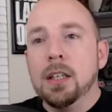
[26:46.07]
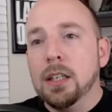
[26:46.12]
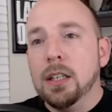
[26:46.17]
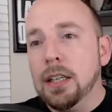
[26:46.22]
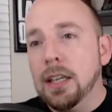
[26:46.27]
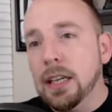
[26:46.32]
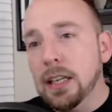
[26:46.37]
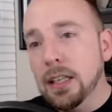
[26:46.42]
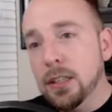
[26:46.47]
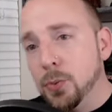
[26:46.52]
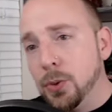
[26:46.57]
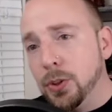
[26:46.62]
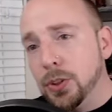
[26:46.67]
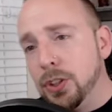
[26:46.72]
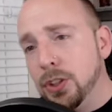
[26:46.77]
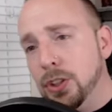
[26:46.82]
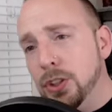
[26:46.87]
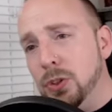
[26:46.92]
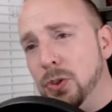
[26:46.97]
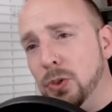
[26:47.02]
anyone
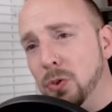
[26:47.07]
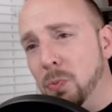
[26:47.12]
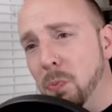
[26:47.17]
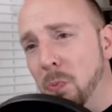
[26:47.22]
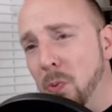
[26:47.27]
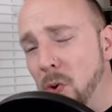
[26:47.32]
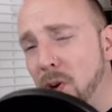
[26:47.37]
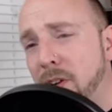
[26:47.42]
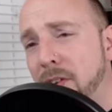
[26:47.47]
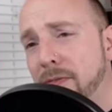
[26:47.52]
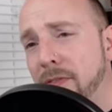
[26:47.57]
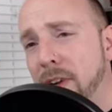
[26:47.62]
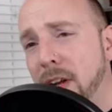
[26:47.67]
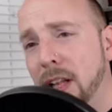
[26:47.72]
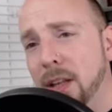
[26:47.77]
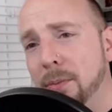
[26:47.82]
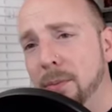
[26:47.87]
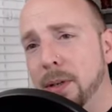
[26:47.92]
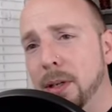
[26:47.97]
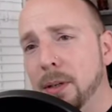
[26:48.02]
can use more
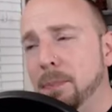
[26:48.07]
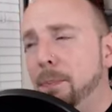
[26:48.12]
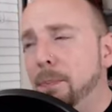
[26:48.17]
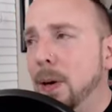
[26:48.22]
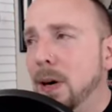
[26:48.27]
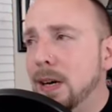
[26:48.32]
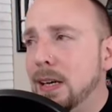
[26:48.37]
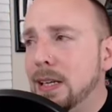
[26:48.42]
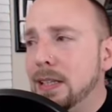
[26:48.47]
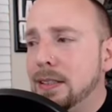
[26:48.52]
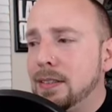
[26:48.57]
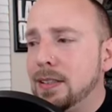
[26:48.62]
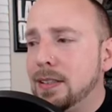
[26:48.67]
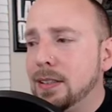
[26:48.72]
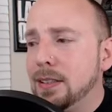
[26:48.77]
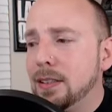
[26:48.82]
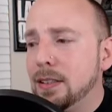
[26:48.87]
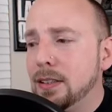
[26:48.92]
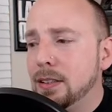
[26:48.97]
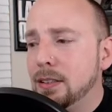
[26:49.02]
development, but
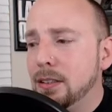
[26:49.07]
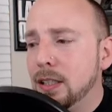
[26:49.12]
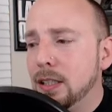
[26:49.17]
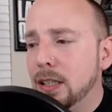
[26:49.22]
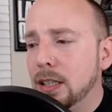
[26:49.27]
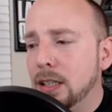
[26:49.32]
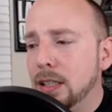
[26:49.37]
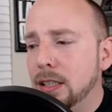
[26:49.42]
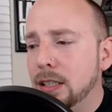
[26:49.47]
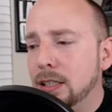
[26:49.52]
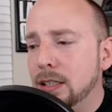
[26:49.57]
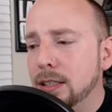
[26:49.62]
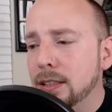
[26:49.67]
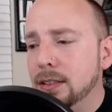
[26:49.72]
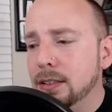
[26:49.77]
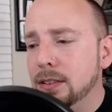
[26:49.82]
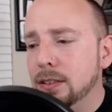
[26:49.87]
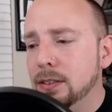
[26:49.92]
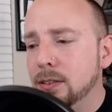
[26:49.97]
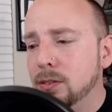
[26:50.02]

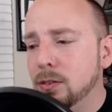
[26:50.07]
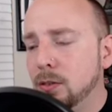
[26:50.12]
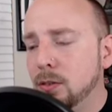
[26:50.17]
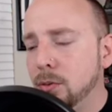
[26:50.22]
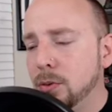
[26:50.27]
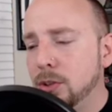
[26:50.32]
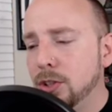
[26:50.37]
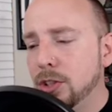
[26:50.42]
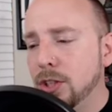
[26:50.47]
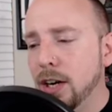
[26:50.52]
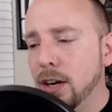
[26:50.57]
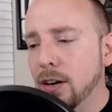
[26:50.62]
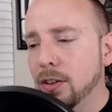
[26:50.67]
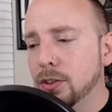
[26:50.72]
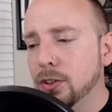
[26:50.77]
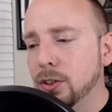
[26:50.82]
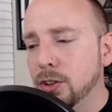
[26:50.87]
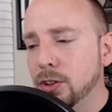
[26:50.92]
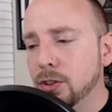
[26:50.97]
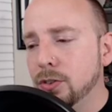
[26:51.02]
uh, which
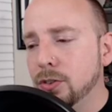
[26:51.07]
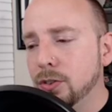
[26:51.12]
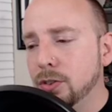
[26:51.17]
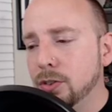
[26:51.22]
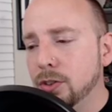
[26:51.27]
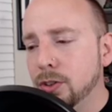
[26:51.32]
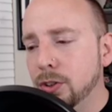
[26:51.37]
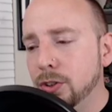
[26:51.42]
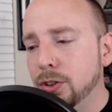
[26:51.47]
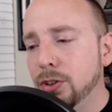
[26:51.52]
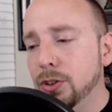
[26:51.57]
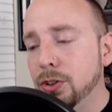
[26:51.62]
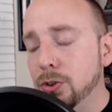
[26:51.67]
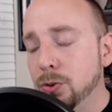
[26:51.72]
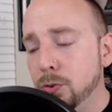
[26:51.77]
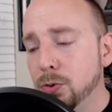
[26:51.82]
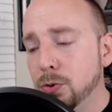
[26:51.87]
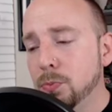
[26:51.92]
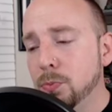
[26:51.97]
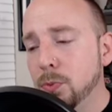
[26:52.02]
character could
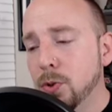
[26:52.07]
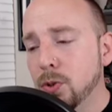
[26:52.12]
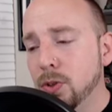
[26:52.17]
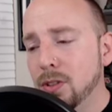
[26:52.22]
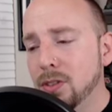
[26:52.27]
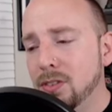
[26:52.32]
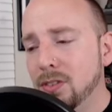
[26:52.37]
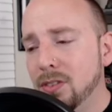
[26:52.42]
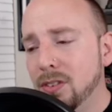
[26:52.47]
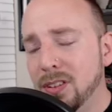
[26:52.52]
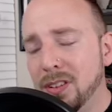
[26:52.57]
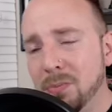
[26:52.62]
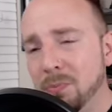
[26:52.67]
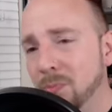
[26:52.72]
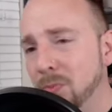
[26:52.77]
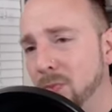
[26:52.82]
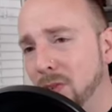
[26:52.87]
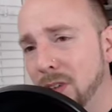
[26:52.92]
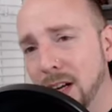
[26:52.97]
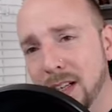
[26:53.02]
use more?
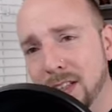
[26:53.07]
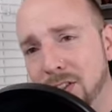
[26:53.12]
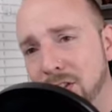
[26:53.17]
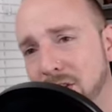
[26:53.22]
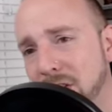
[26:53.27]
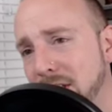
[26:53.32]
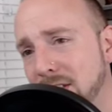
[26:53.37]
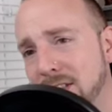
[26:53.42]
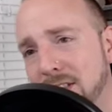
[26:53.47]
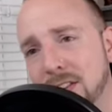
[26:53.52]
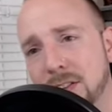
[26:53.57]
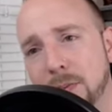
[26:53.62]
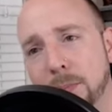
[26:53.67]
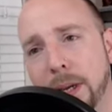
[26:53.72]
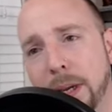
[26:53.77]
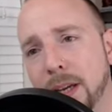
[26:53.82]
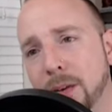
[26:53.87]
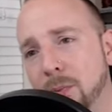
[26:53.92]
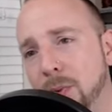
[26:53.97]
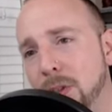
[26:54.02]
I, Jesus,
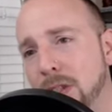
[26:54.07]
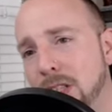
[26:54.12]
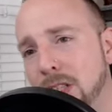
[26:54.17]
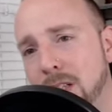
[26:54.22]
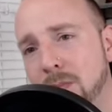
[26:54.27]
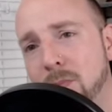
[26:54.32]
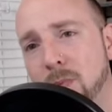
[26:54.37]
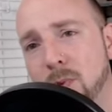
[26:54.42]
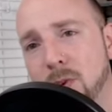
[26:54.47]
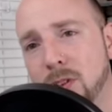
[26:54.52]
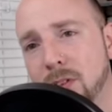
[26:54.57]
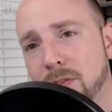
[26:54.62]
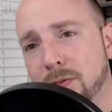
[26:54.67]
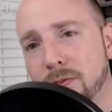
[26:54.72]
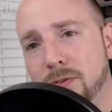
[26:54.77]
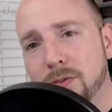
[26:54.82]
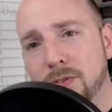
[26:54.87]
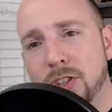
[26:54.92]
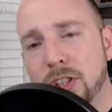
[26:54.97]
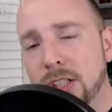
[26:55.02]
man, we need more
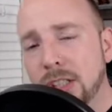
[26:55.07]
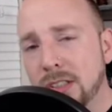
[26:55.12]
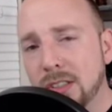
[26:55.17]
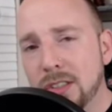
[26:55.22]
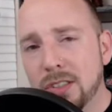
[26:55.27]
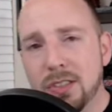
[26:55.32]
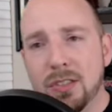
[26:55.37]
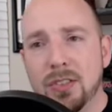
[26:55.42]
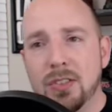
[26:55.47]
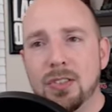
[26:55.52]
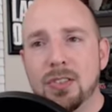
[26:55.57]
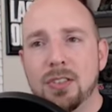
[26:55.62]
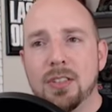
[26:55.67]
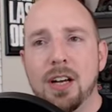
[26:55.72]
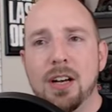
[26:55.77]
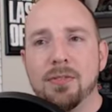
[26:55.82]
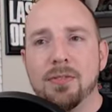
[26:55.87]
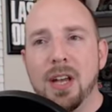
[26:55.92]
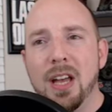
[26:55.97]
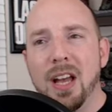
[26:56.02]
of Jesus'
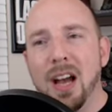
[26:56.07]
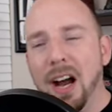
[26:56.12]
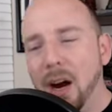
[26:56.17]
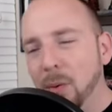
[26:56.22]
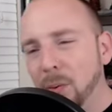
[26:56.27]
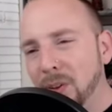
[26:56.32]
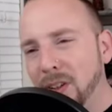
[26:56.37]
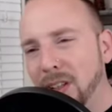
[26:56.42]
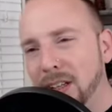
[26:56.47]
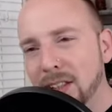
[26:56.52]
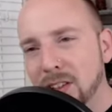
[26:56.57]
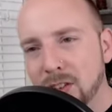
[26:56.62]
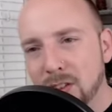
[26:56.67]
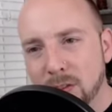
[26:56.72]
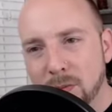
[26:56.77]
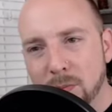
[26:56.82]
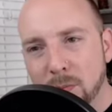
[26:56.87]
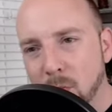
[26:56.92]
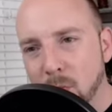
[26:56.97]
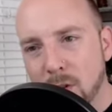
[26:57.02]
stuff. I would like
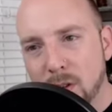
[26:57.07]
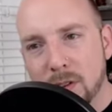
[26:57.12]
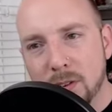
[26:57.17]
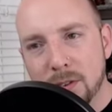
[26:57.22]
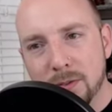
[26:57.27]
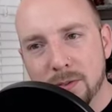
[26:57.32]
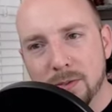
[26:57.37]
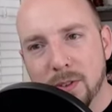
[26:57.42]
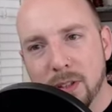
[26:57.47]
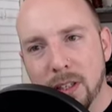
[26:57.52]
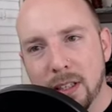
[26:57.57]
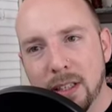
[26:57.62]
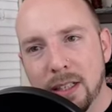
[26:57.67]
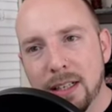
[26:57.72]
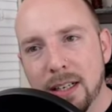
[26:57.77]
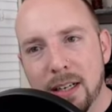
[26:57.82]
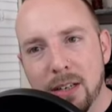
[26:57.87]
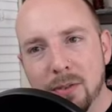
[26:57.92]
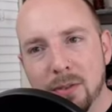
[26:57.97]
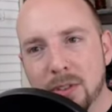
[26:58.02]
some more of uh,
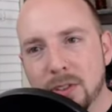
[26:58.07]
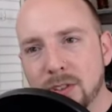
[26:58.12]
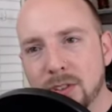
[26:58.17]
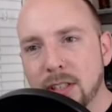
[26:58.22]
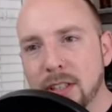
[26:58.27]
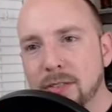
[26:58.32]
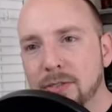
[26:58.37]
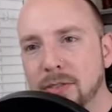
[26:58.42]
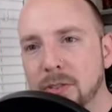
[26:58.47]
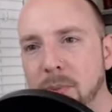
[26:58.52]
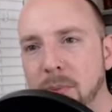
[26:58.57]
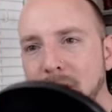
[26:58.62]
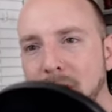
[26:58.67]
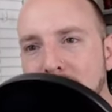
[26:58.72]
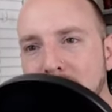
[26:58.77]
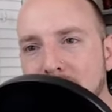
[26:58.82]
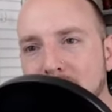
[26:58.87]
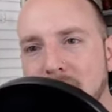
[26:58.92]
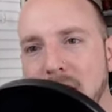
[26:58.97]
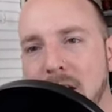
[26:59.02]
Aaron's stuff, to be
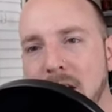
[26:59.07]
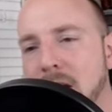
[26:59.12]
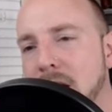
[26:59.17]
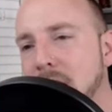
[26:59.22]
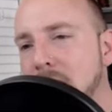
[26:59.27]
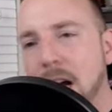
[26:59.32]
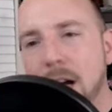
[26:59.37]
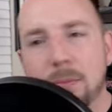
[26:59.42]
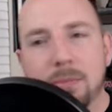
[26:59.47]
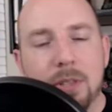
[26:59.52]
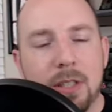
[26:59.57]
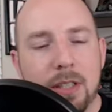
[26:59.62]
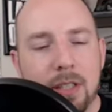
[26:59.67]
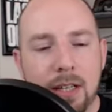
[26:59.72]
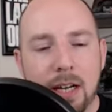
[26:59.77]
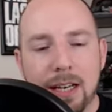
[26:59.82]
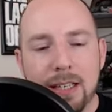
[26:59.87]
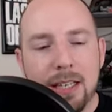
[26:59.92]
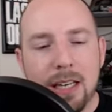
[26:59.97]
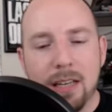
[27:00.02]
honest. I'm done.
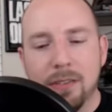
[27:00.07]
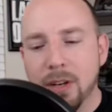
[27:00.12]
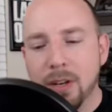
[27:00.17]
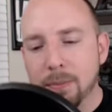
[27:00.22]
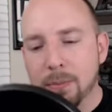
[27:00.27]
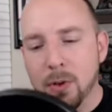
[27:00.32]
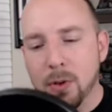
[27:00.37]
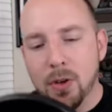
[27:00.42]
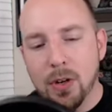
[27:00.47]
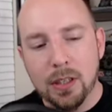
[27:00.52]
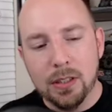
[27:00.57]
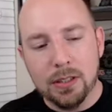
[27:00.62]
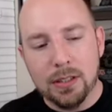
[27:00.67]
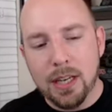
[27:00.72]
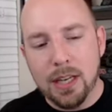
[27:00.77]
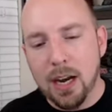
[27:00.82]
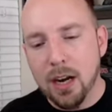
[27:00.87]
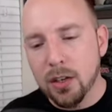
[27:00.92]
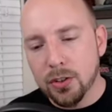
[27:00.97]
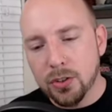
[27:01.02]
I gave up on
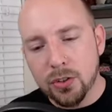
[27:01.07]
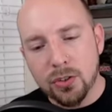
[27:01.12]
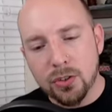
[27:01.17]
characters